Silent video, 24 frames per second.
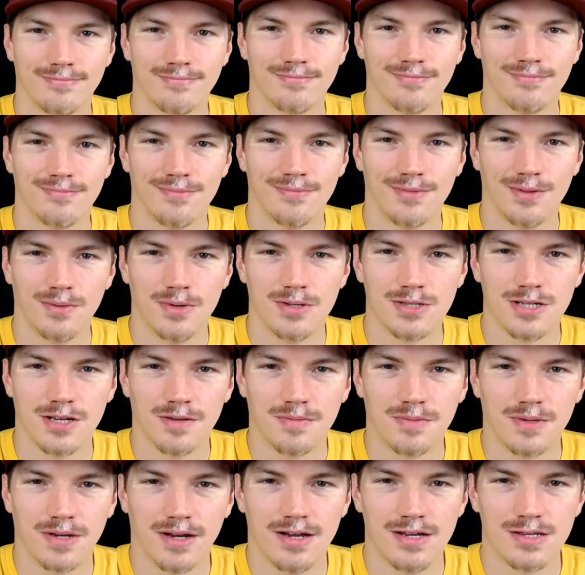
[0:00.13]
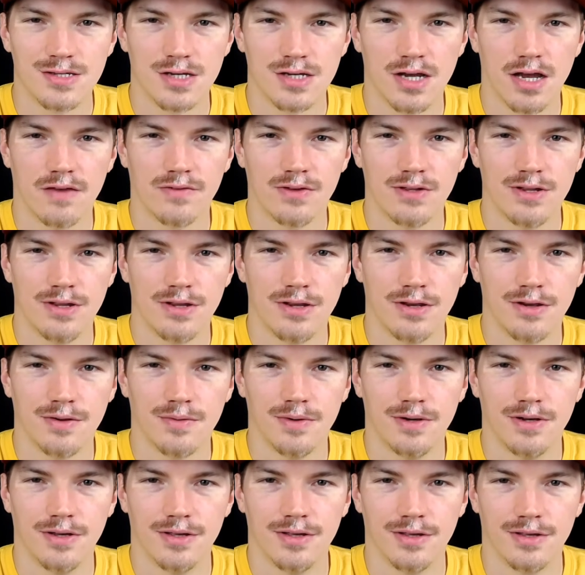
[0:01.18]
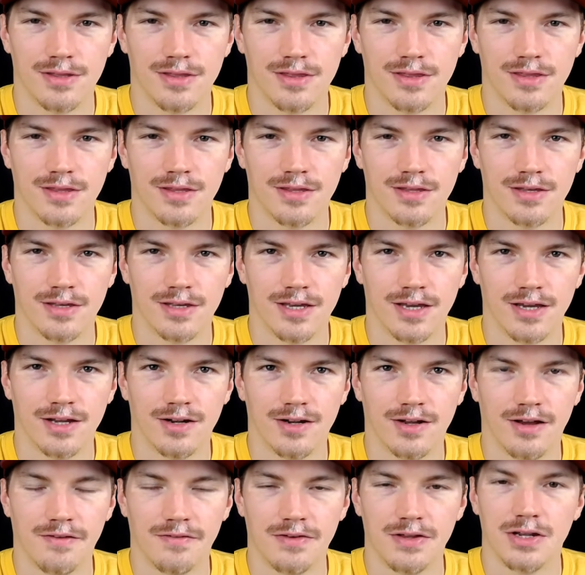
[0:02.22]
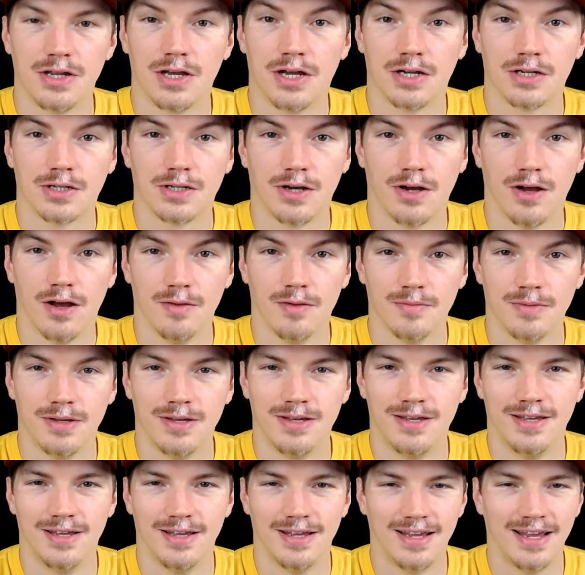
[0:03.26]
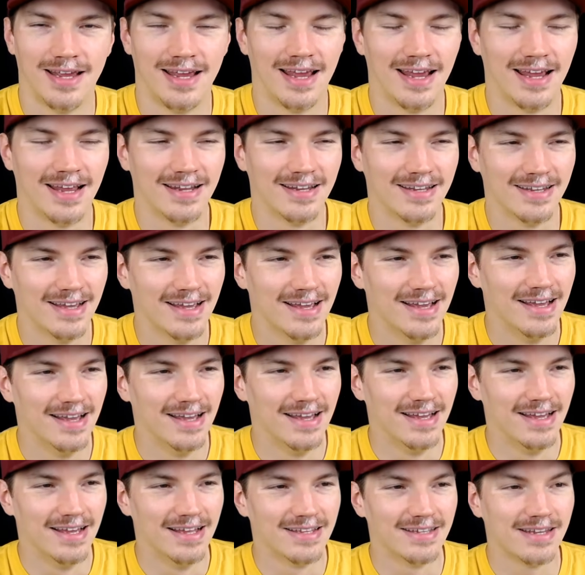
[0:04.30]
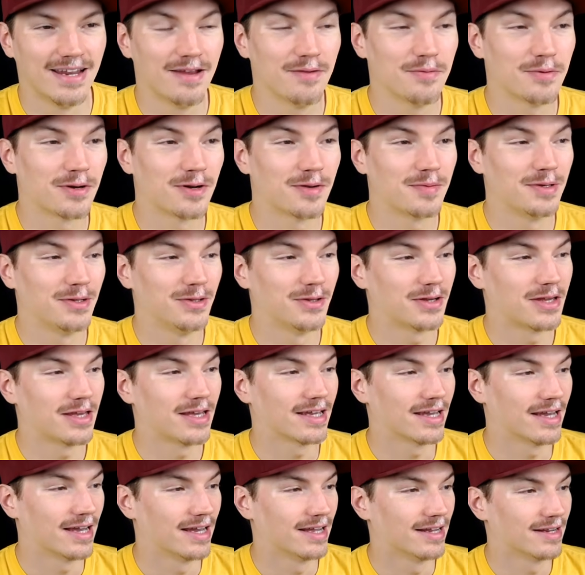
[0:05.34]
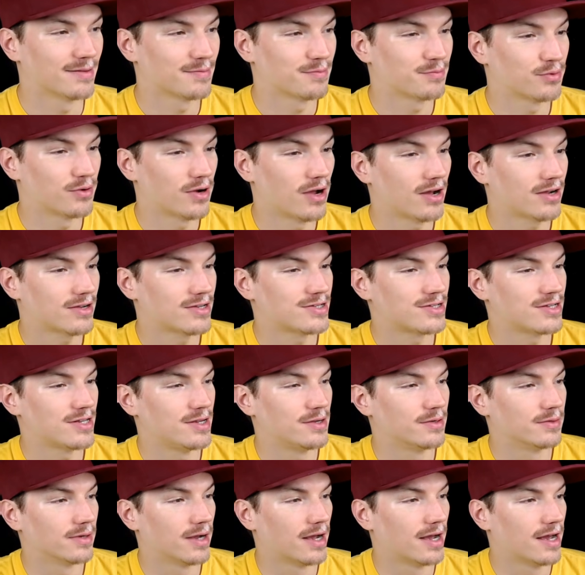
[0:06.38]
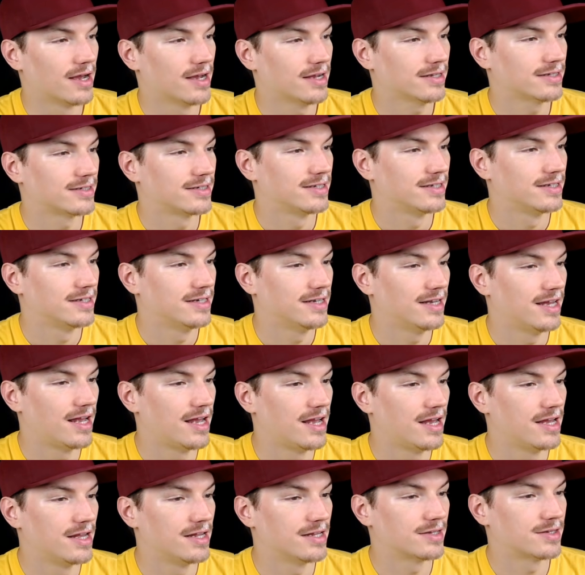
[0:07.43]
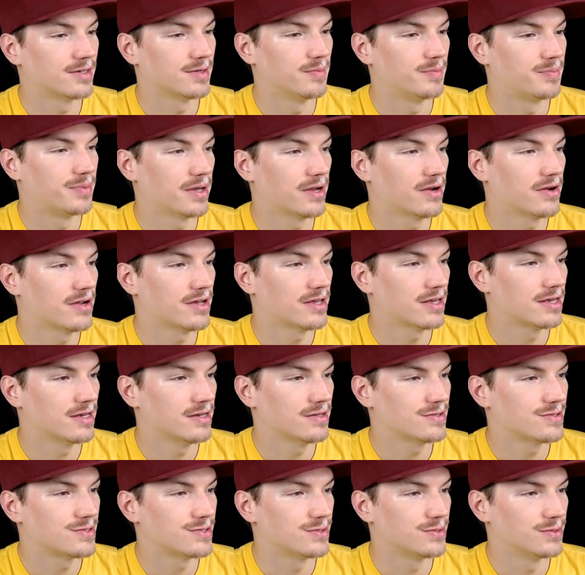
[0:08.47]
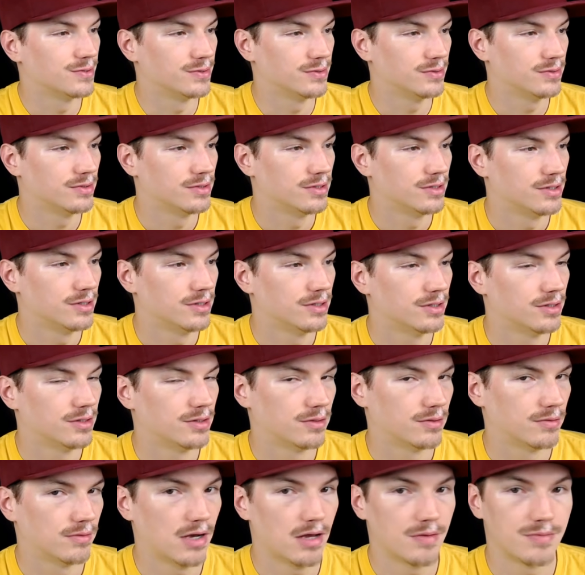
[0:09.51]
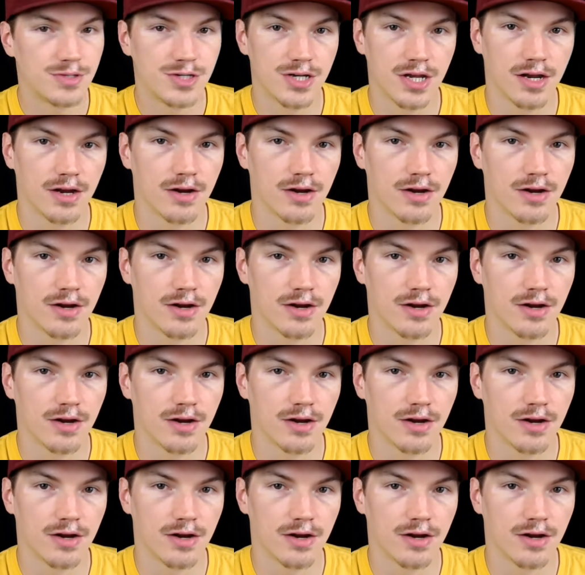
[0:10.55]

What's up, guys? Ivan here with getivan.com and today we're going to be looking at Proxyrack and comparing it to Webshare.